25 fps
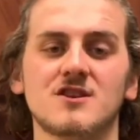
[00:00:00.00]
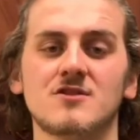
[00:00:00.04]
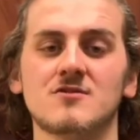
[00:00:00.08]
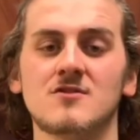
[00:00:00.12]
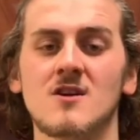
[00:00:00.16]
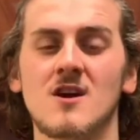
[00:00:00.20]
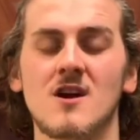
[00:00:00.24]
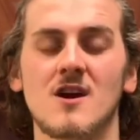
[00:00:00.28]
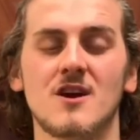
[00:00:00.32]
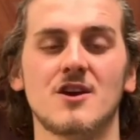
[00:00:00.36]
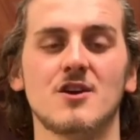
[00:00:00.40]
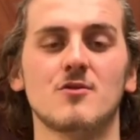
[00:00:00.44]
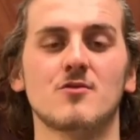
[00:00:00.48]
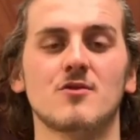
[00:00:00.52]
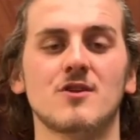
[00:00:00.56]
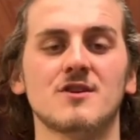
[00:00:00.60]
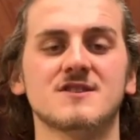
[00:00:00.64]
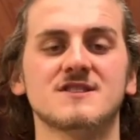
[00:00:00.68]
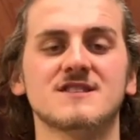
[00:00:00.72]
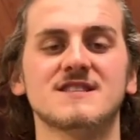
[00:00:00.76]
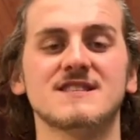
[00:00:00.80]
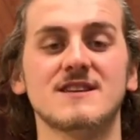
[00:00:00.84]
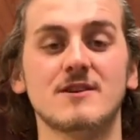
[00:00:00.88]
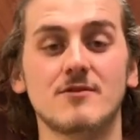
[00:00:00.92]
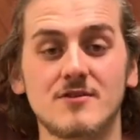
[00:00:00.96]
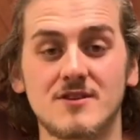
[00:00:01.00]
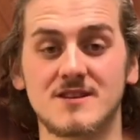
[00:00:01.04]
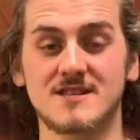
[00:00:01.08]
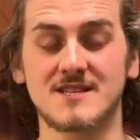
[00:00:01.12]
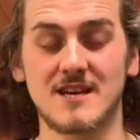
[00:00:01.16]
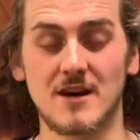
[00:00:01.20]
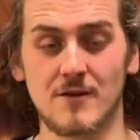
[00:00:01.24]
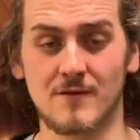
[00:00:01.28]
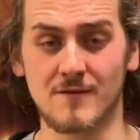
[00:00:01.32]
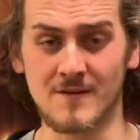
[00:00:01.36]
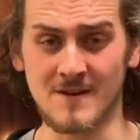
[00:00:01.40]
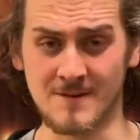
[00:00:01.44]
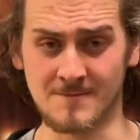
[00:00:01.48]
do? You want to seal
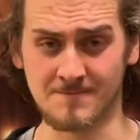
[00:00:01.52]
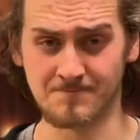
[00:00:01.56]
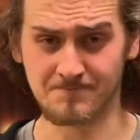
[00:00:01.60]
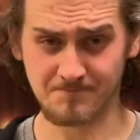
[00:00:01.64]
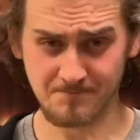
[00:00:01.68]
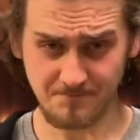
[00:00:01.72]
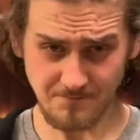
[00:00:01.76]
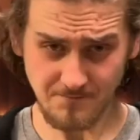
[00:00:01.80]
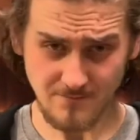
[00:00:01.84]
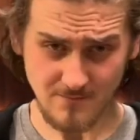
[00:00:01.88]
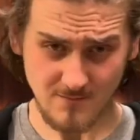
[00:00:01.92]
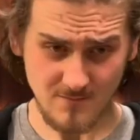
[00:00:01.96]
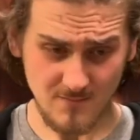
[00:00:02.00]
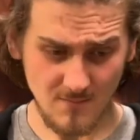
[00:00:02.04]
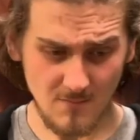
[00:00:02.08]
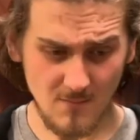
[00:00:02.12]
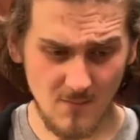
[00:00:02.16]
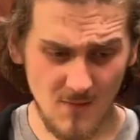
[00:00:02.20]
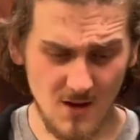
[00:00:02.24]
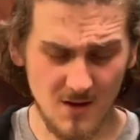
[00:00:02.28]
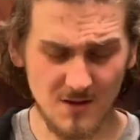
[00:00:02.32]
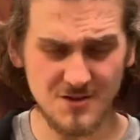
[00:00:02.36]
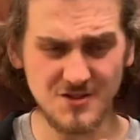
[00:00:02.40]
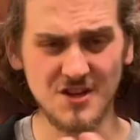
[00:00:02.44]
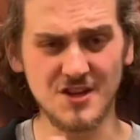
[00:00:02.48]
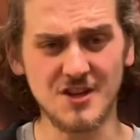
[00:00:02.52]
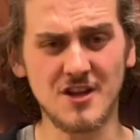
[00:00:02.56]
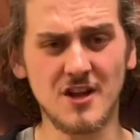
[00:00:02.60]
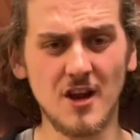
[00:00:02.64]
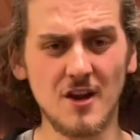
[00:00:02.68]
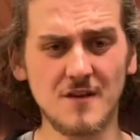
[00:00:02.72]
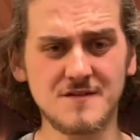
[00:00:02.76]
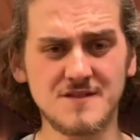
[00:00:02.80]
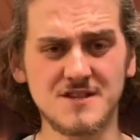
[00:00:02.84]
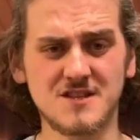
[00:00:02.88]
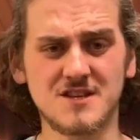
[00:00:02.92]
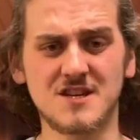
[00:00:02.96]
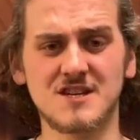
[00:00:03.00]
yourself in. Tuck your
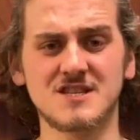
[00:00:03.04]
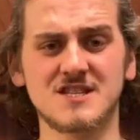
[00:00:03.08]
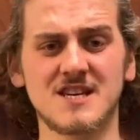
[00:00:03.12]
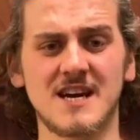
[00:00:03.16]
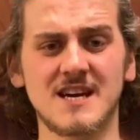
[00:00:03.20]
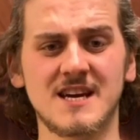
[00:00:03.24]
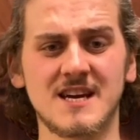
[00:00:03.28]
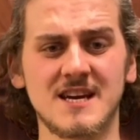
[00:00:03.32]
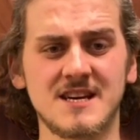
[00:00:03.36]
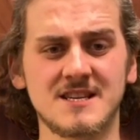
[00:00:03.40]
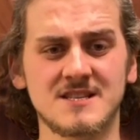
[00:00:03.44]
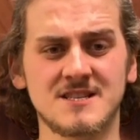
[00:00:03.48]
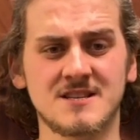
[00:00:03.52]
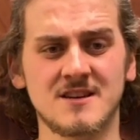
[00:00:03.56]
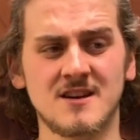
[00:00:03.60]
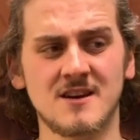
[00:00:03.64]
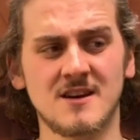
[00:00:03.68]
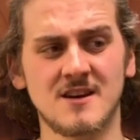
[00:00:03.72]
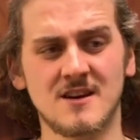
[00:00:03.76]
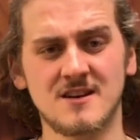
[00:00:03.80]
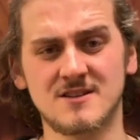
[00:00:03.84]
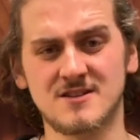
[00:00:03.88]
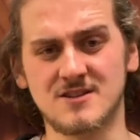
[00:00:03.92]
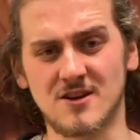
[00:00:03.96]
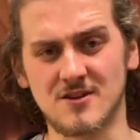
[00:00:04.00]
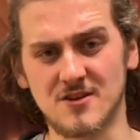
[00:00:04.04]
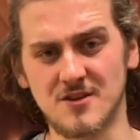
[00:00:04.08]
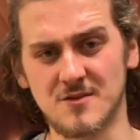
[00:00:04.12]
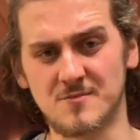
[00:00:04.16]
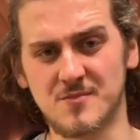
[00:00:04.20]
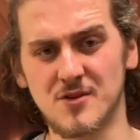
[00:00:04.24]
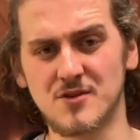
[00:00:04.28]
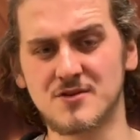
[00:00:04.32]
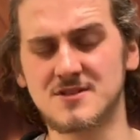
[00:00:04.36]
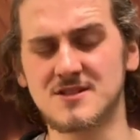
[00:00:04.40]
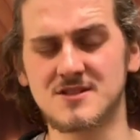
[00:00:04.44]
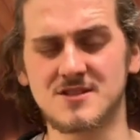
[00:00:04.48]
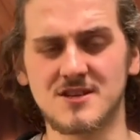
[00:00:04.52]
gloves into your jackets, tuck your
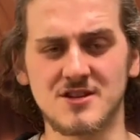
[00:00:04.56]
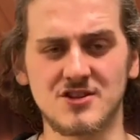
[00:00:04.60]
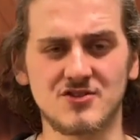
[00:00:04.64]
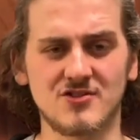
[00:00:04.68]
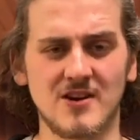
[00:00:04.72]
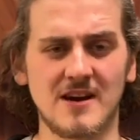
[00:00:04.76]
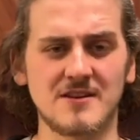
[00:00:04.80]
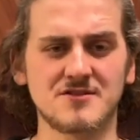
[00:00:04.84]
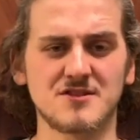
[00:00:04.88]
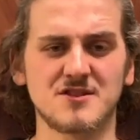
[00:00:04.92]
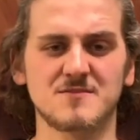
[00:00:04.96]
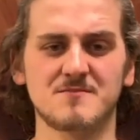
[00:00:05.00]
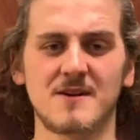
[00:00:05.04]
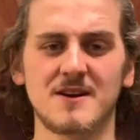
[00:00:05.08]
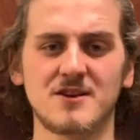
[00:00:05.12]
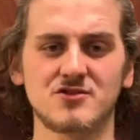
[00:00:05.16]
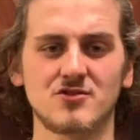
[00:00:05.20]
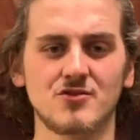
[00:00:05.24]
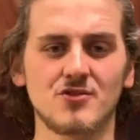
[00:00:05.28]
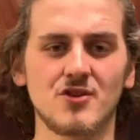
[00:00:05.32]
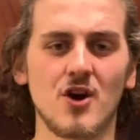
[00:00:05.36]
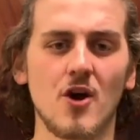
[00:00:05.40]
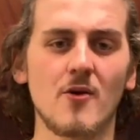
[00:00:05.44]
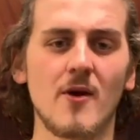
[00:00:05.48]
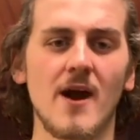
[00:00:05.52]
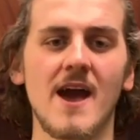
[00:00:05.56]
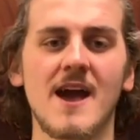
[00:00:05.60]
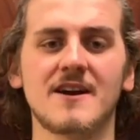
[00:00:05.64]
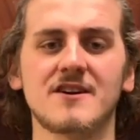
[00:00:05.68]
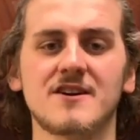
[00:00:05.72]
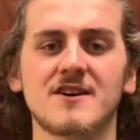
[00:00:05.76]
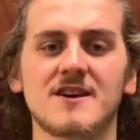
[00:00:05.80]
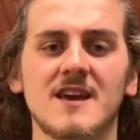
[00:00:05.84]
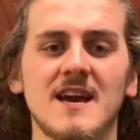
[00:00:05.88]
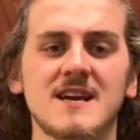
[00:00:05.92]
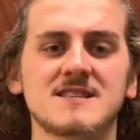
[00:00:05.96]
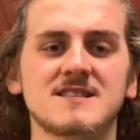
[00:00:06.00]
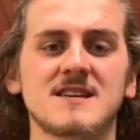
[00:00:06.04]
boots into your trousers, make sure no air
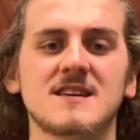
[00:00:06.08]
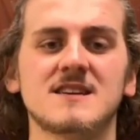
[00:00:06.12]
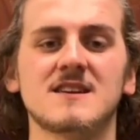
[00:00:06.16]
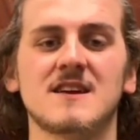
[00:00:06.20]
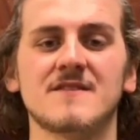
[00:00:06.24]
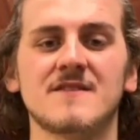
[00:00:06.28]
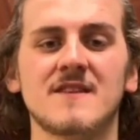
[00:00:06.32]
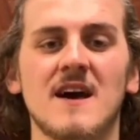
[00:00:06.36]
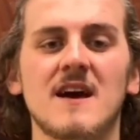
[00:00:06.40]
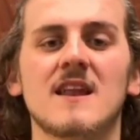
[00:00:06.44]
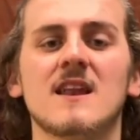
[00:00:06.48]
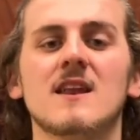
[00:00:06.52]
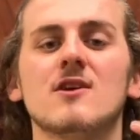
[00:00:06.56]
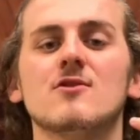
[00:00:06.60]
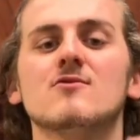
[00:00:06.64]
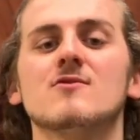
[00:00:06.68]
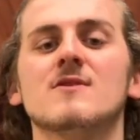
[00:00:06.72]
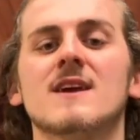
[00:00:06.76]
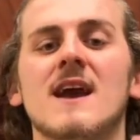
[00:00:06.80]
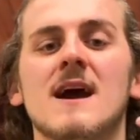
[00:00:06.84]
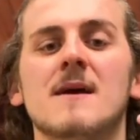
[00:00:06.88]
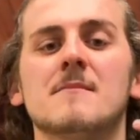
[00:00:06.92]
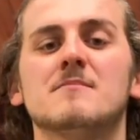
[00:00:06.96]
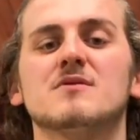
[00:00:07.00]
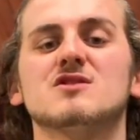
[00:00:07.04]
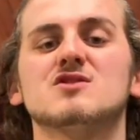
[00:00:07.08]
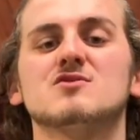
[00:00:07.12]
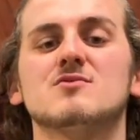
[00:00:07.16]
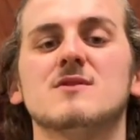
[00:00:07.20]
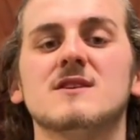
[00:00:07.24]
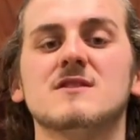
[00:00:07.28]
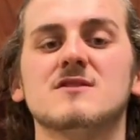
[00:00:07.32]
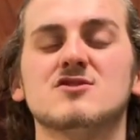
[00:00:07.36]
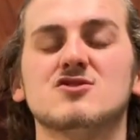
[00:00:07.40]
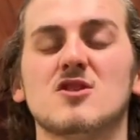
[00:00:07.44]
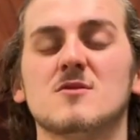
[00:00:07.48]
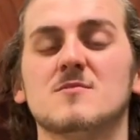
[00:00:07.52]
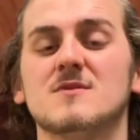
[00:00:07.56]
can get in, and that little gap
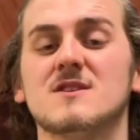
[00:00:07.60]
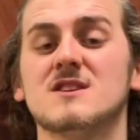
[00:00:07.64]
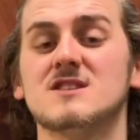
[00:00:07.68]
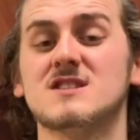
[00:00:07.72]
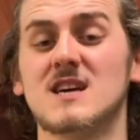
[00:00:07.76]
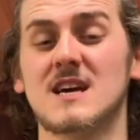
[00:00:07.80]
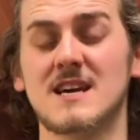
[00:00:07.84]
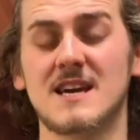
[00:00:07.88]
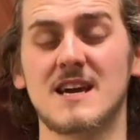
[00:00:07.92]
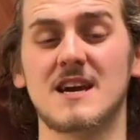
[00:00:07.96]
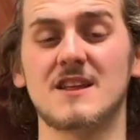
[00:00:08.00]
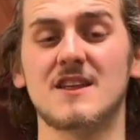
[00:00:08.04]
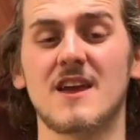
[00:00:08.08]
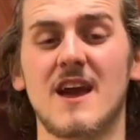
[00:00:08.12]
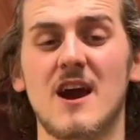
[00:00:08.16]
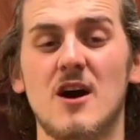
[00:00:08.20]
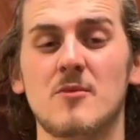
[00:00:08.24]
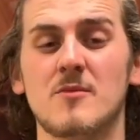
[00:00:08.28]
between the top of your jacket and your